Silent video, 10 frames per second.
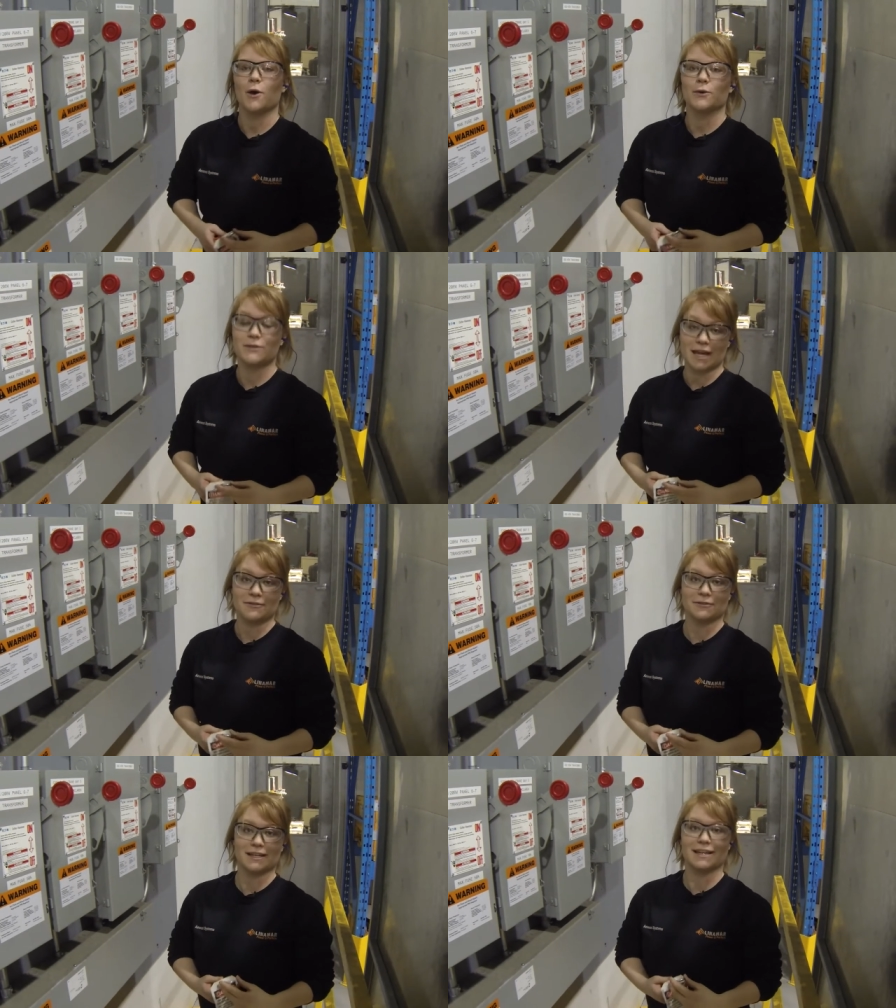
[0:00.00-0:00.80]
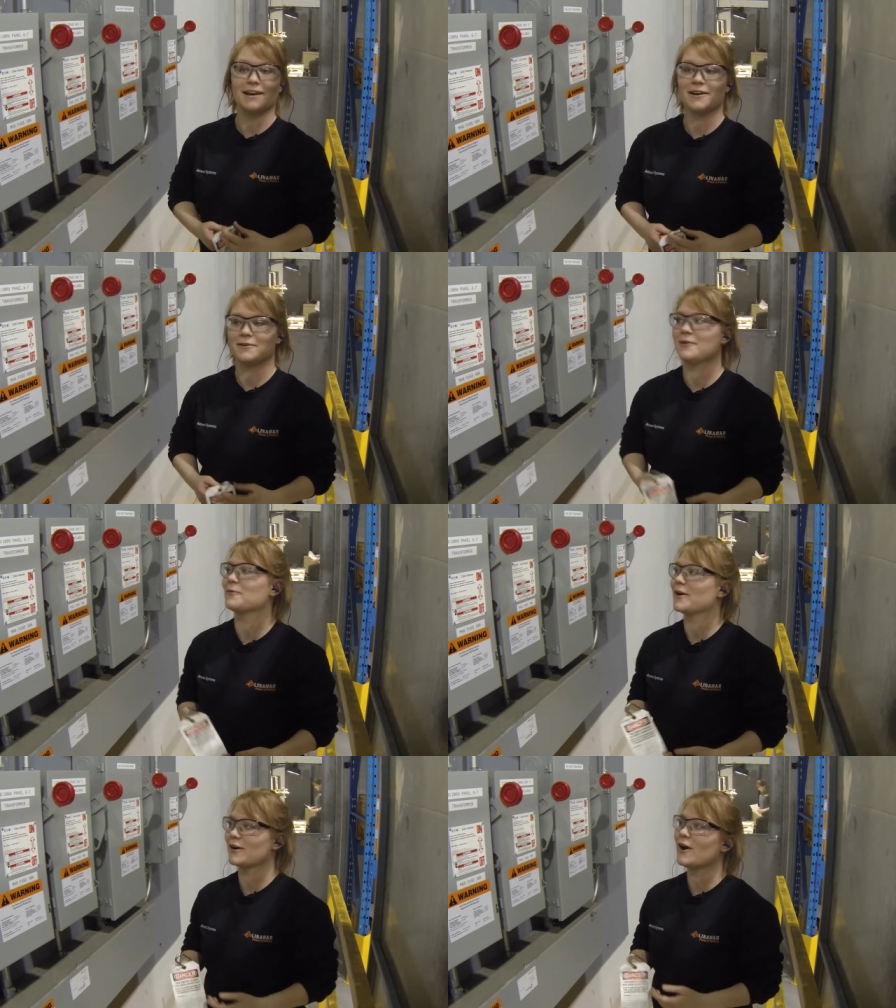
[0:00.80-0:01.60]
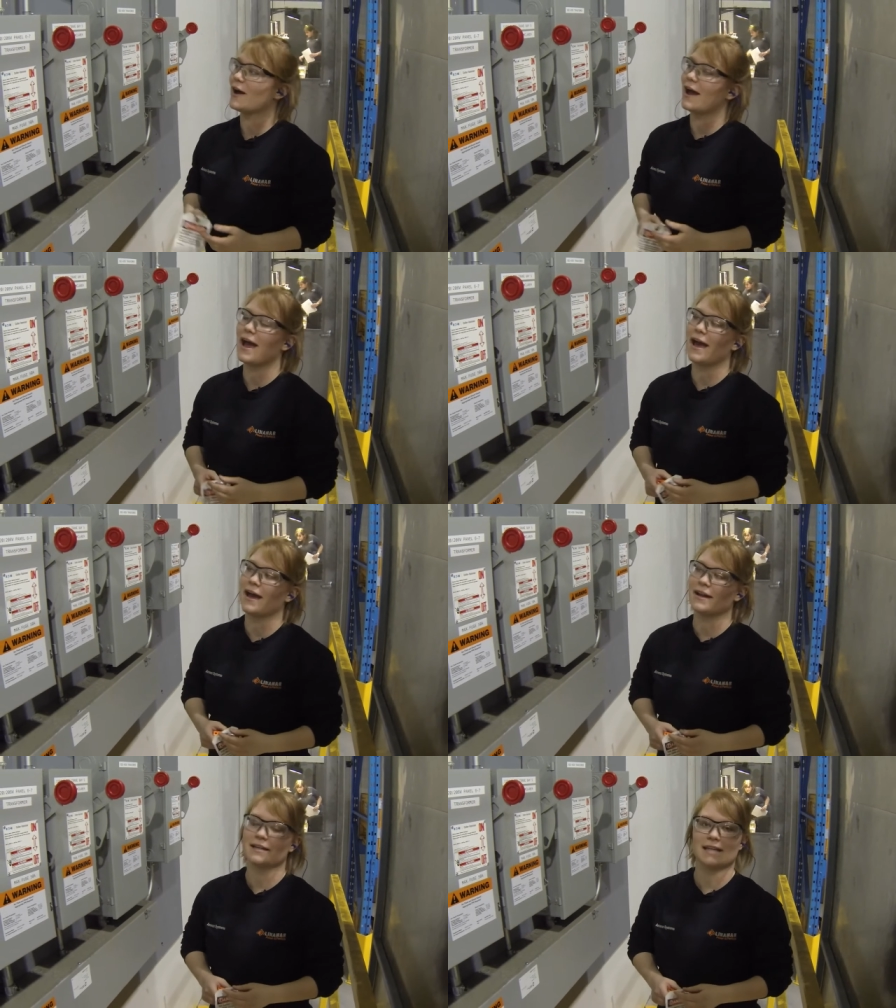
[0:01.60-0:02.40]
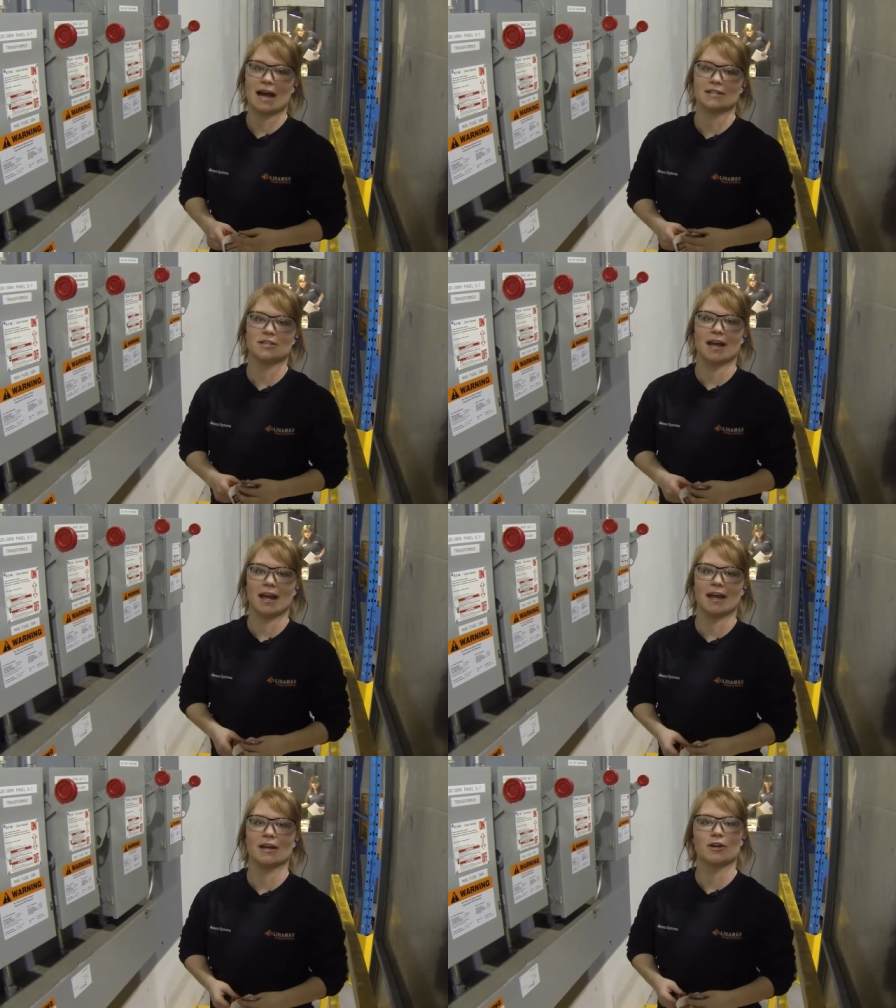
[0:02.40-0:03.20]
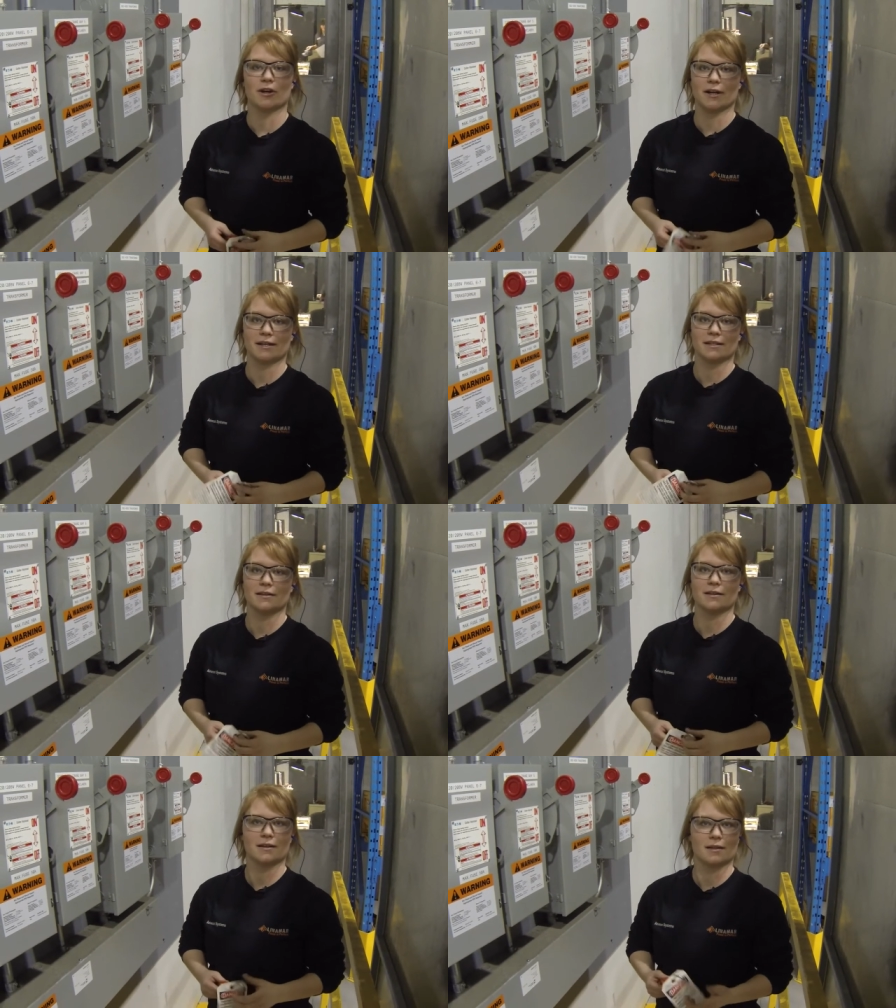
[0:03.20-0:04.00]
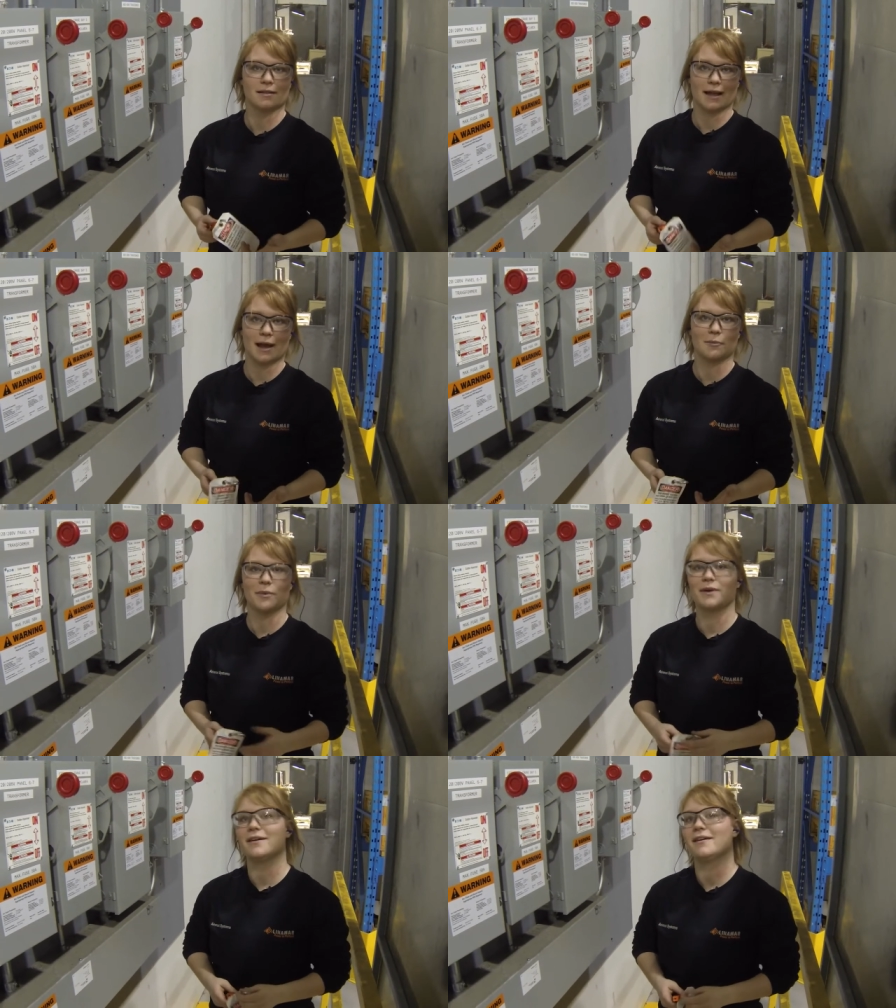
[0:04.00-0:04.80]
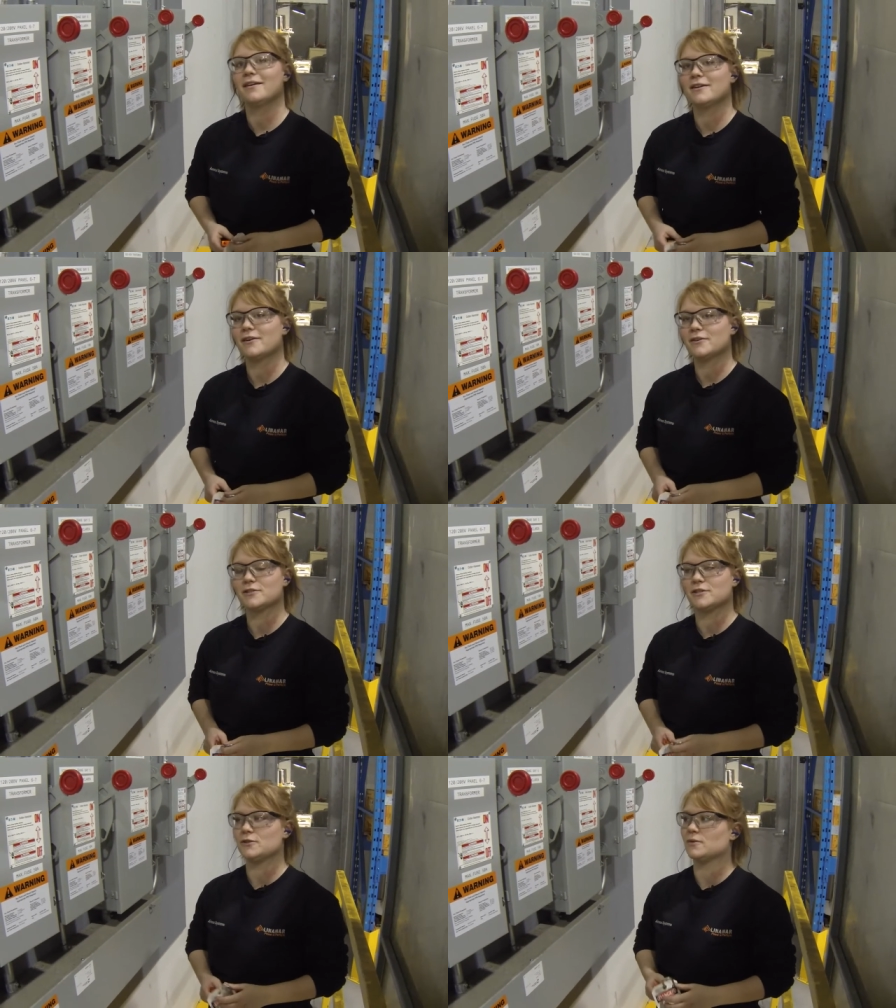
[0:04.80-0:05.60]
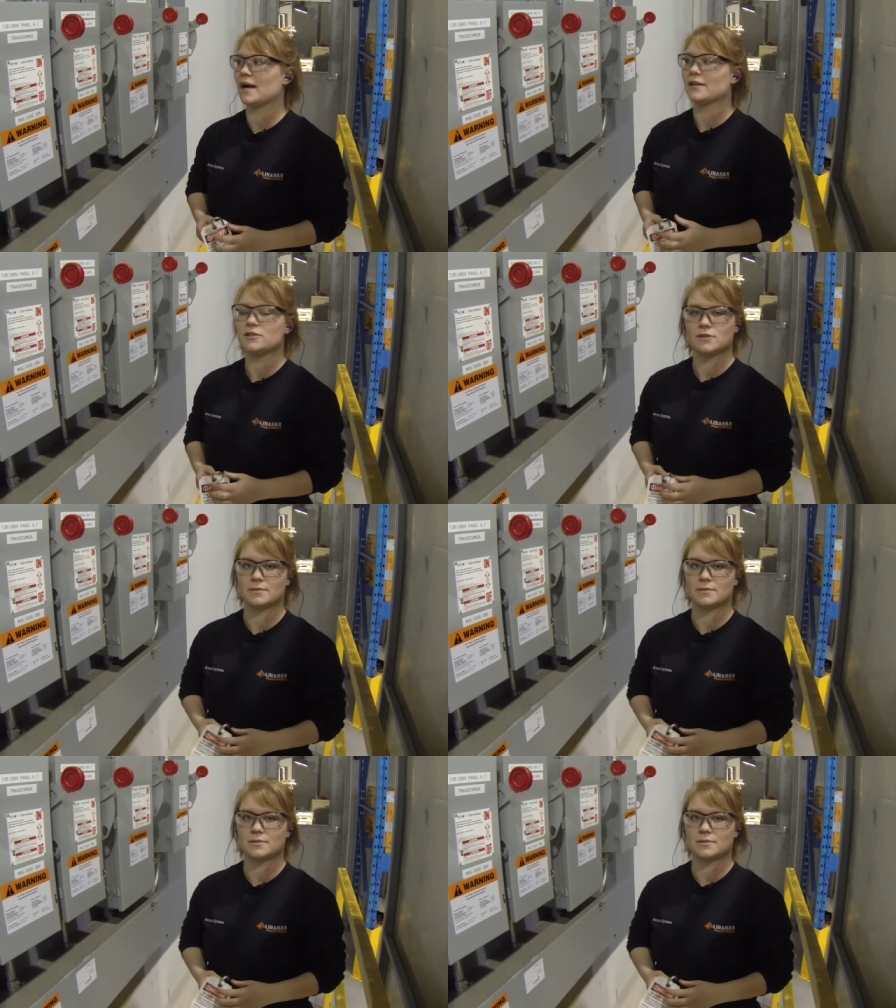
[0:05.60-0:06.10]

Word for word: safely work and attach a current clamp to uh, do some